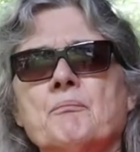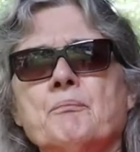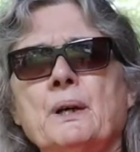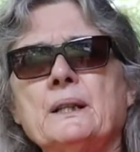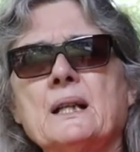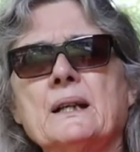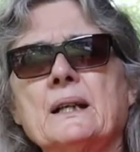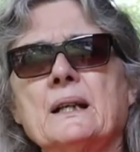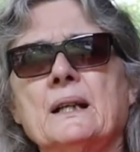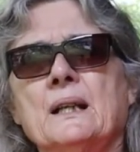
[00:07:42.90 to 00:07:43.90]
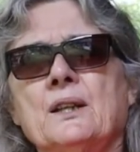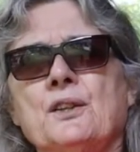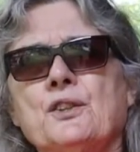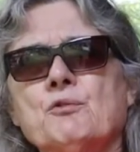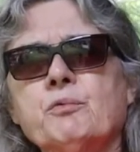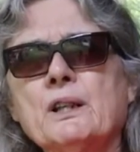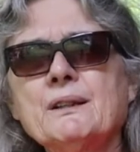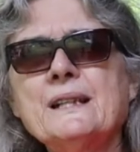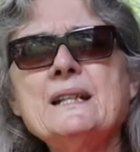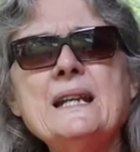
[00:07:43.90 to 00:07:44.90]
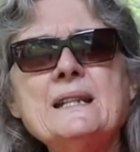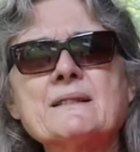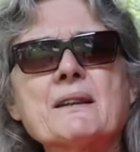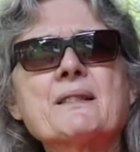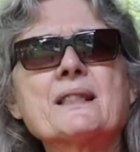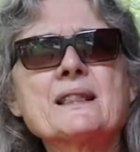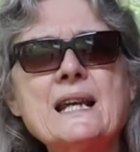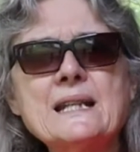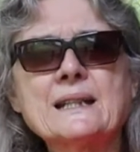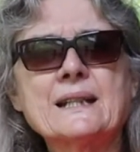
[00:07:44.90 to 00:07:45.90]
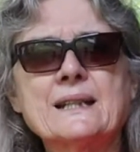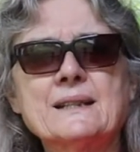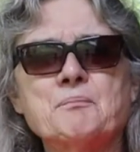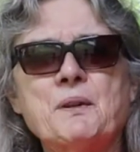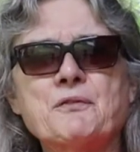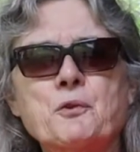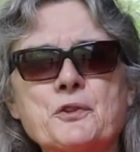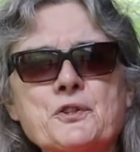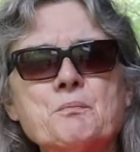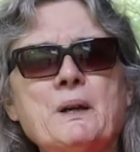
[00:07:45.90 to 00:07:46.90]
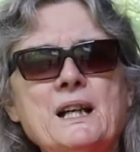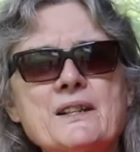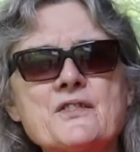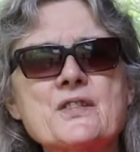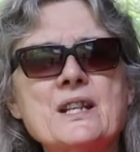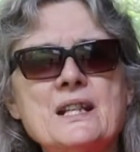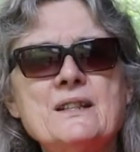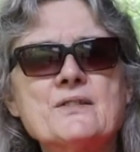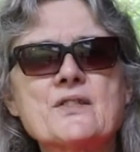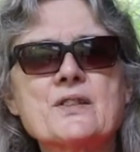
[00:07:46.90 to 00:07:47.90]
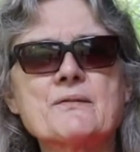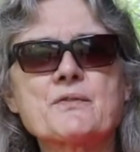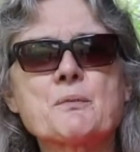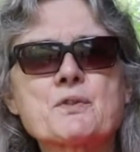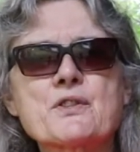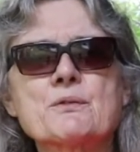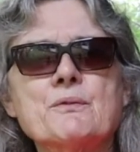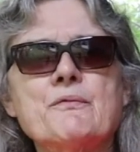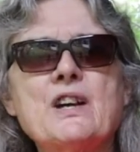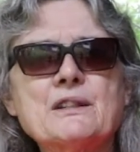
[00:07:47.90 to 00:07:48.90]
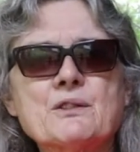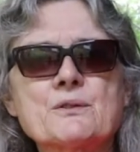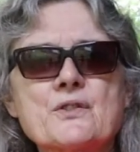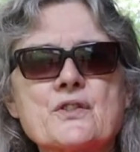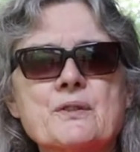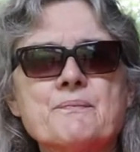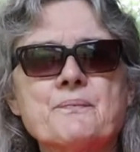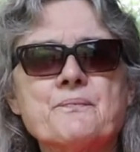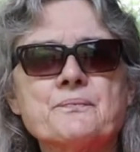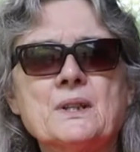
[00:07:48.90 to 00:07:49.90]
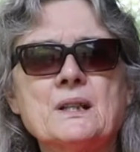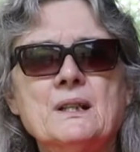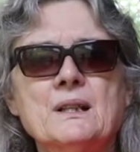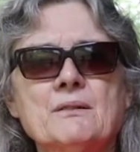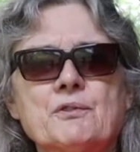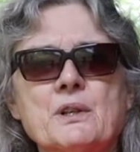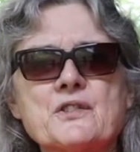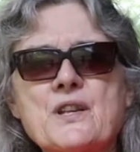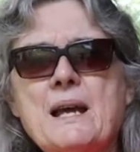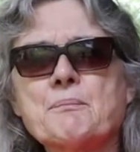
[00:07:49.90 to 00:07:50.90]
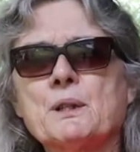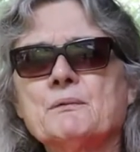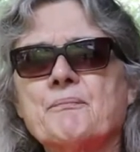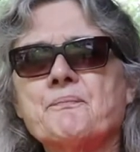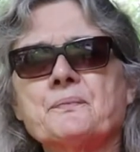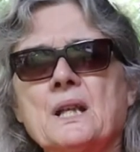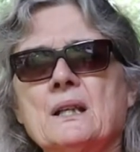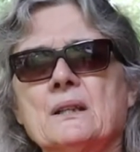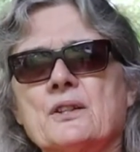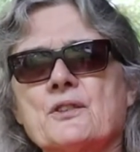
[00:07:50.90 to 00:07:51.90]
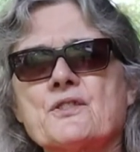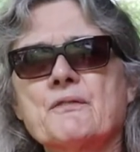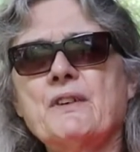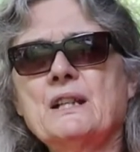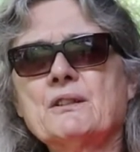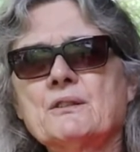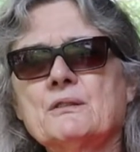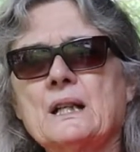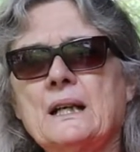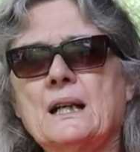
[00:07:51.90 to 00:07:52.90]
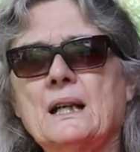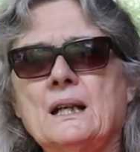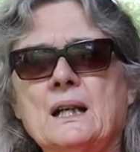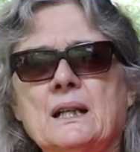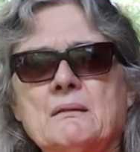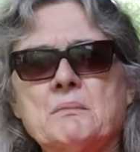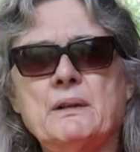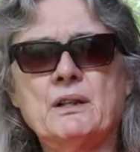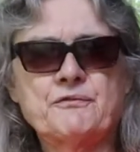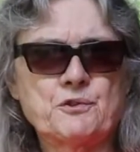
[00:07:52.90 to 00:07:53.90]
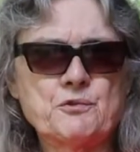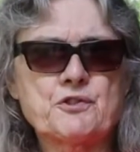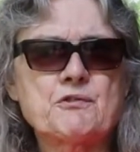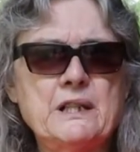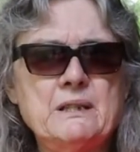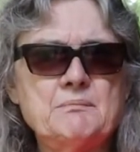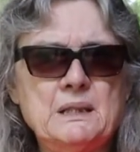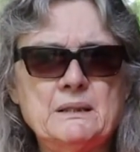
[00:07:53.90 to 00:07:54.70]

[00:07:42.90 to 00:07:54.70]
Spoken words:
But you really need to think before you buy seeds from certain vendors. For example, there's a vendor, a fruit tree